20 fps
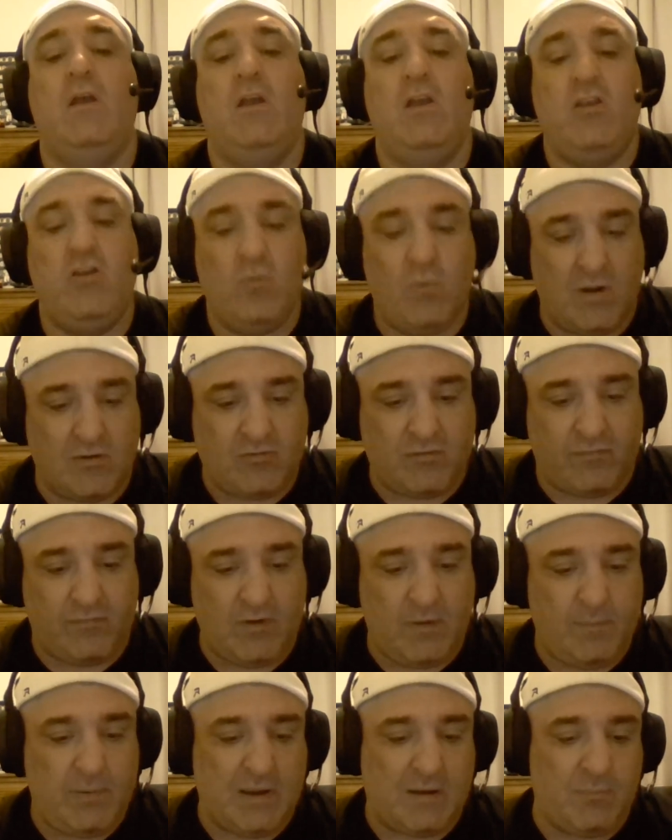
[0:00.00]
You want your
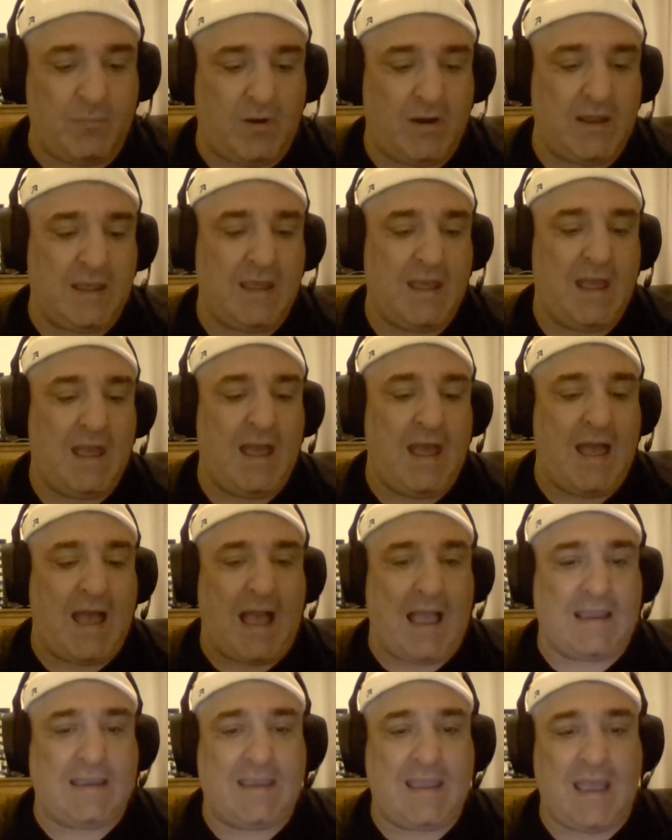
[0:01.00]
free pick money.
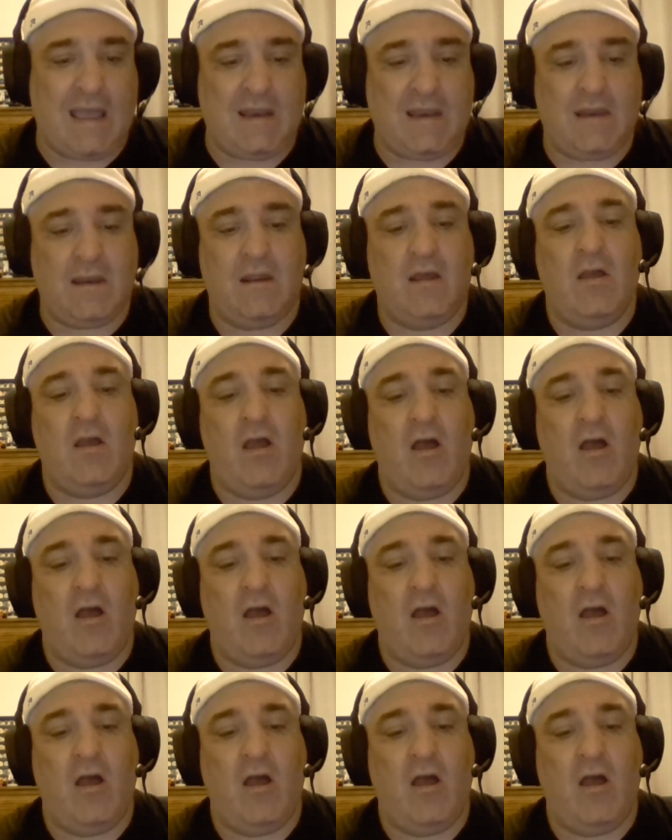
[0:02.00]
I get it.